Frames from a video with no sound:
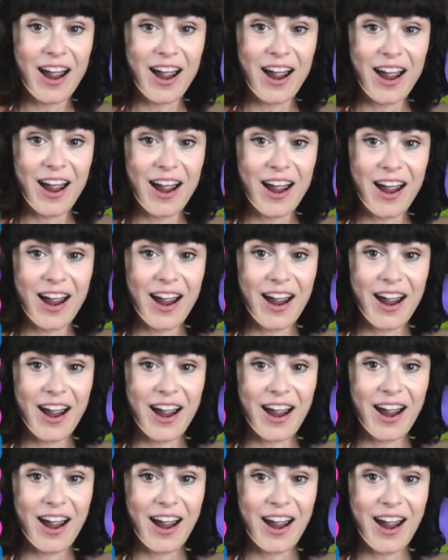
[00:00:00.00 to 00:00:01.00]

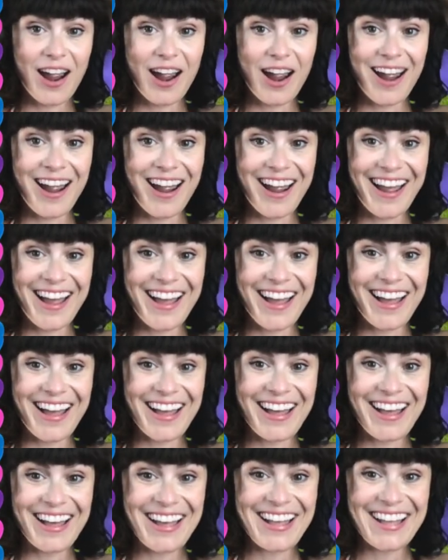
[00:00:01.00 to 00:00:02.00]

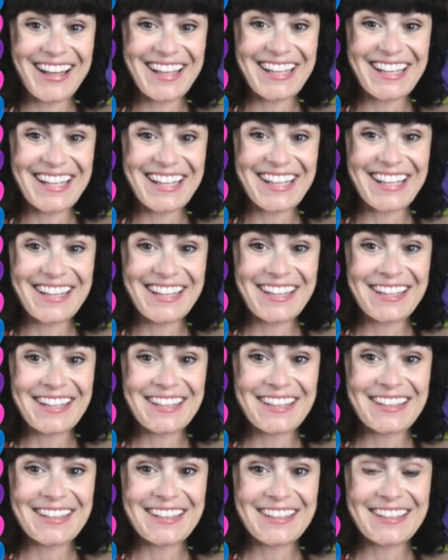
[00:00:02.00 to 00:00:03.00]

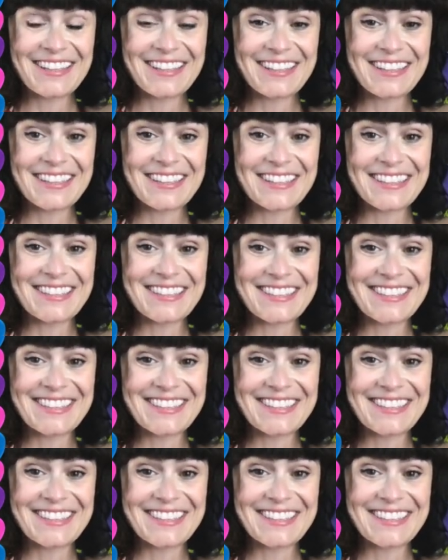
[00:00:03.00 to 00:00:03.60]
No words are spoken by the person on screen.